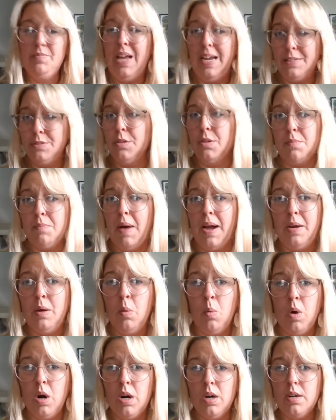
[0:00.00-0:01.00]
I took mine
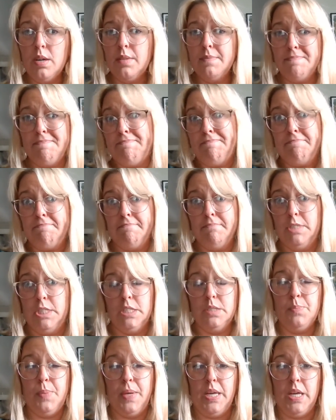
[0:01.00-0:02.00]
to work
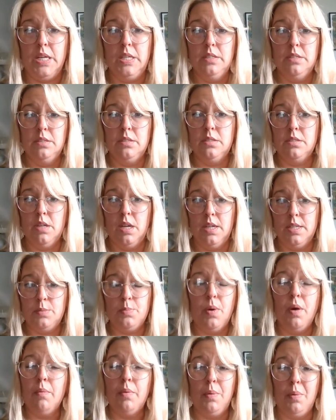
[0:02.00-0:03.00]
just because that's
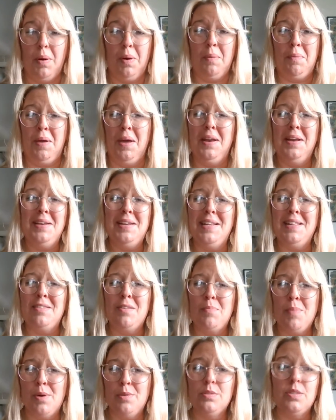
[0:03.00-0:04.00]
probably where we're going to need it
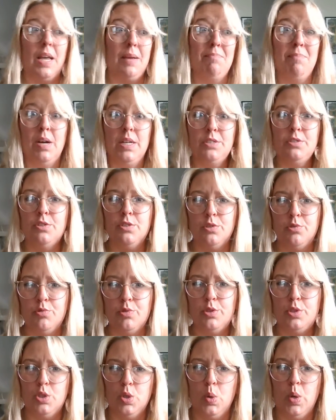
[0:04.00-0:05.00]
the most, like mustards
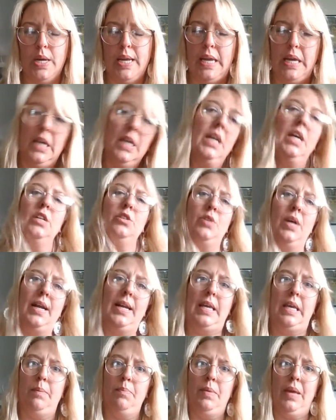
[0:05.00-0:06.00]
for joy, try
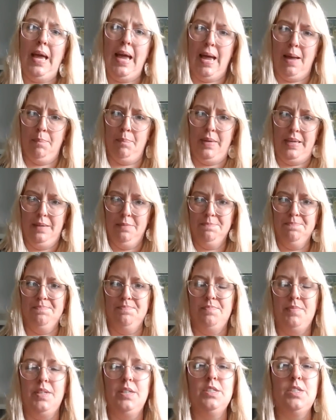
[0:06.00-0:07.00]
to keep you happy,
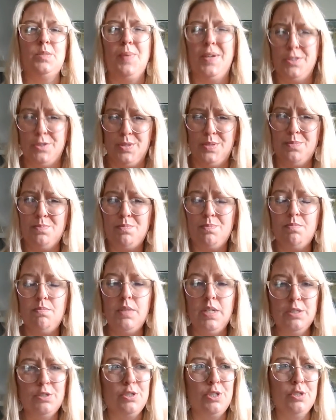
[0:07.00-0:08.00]

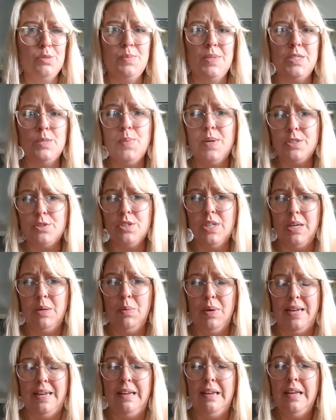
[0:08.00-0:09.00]
especially
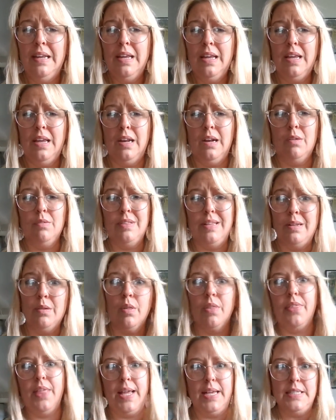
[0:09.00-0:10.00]
when,
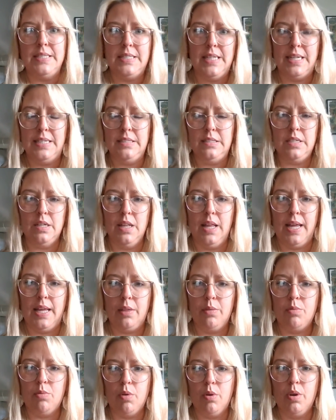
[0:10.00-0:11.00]
little things tend to
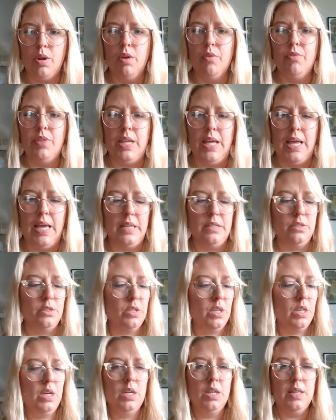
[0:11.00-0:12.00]
like throw you over the
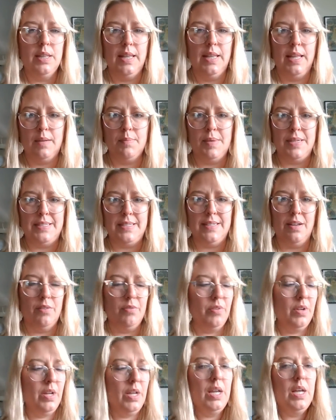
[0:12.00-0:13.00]
edge, like
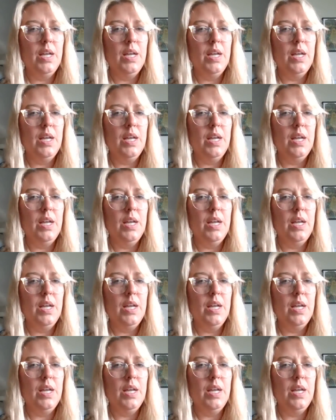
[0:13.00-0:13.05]
myself.